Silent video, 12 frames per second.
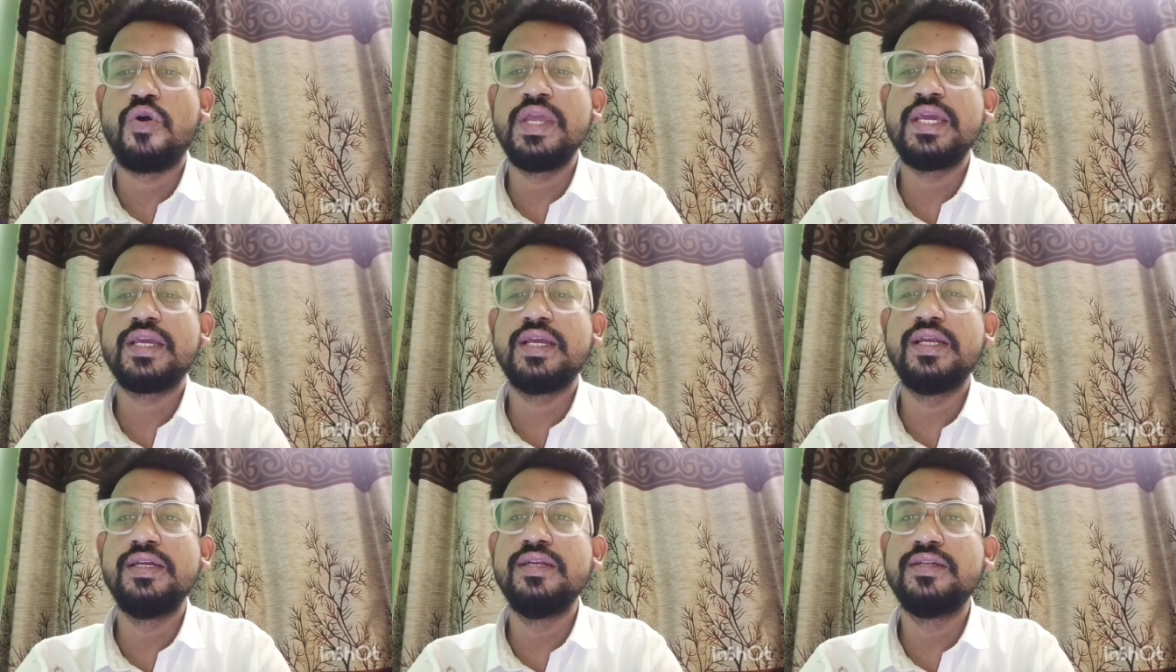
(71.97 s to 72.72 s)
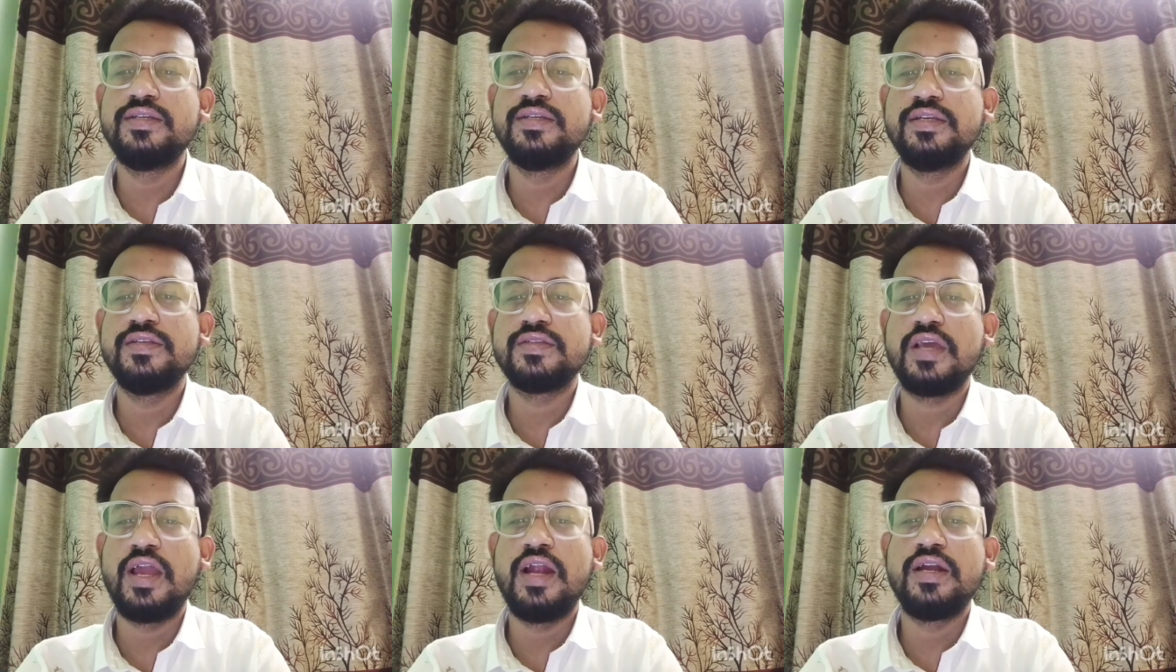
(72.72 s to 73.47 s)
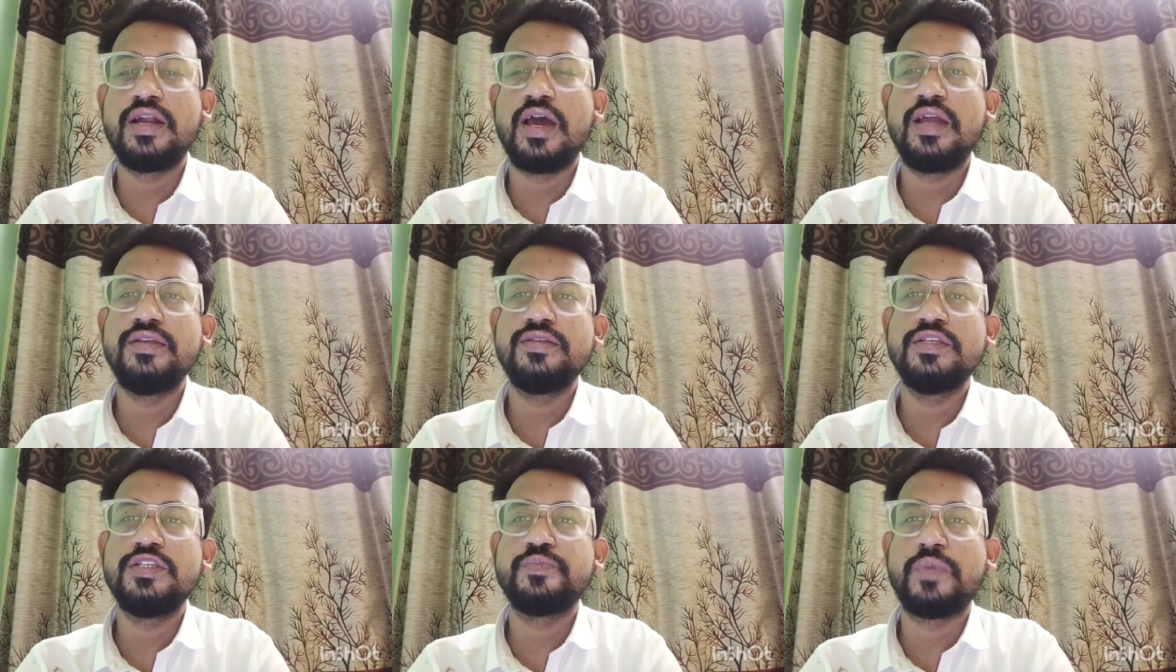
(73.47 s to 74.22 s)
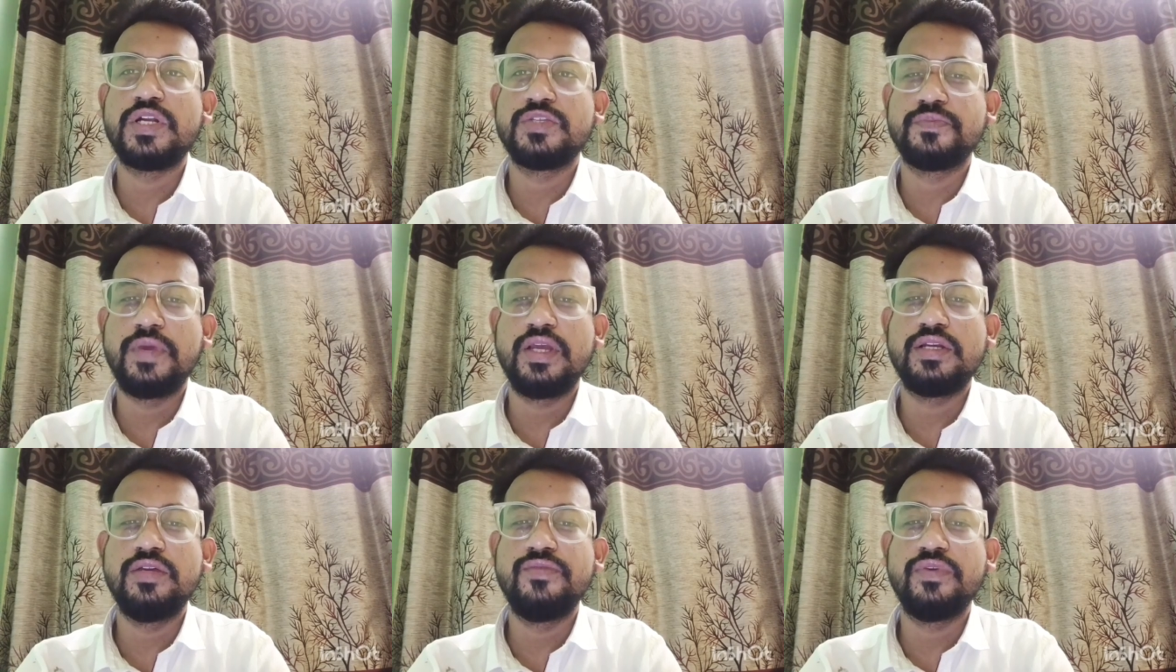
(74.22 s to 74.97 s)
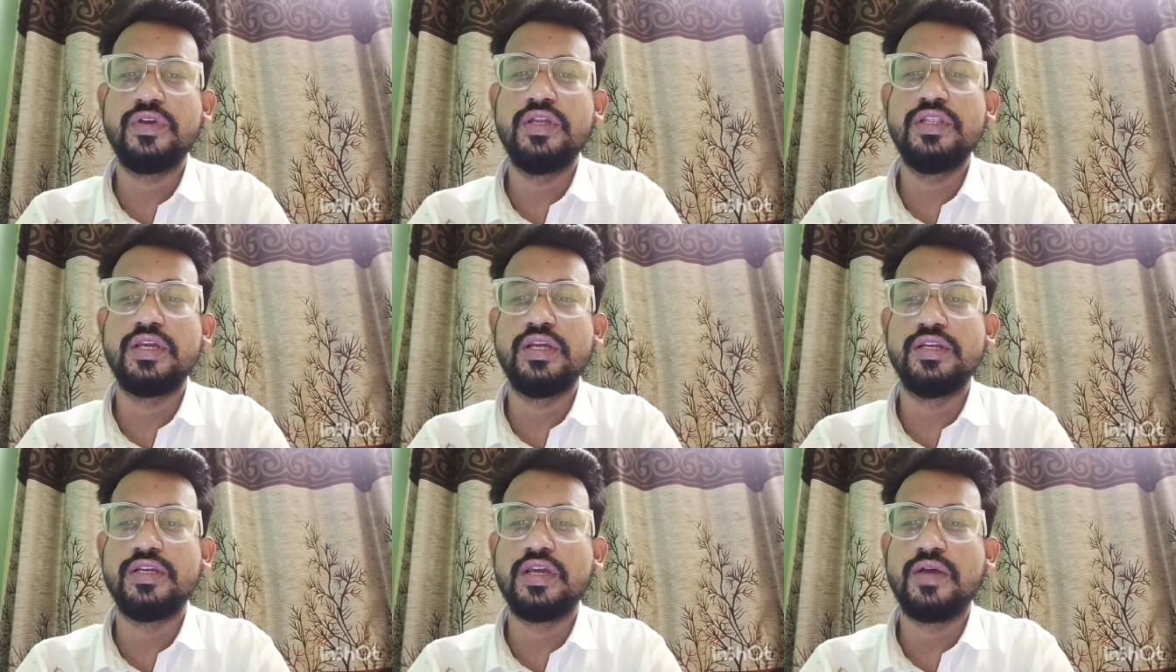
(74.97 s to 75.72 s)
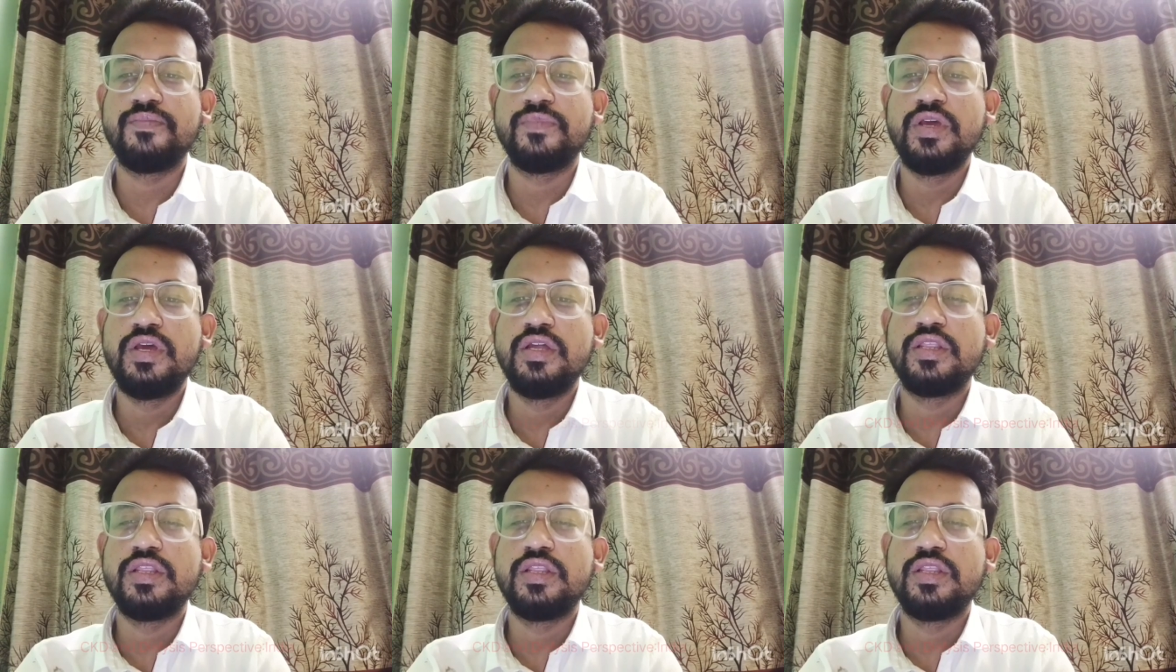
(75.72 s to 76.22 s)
Chronic kidney disease and dialysis perspective in India.